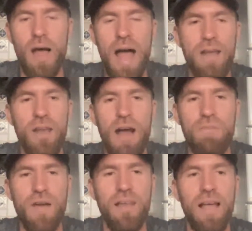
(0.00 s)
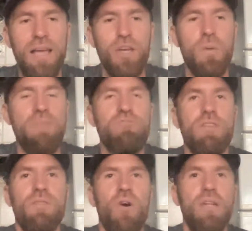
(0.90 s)
So I felt like I knew
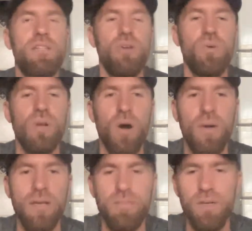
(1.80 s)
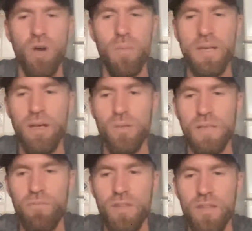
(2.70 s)
every 42 going, but nobody
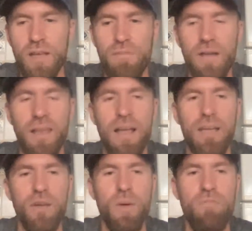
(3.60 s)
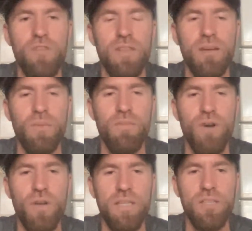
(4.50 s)
knows everything. I felt like I knew
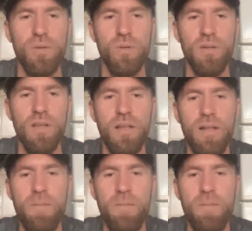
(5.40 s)
everything with 42.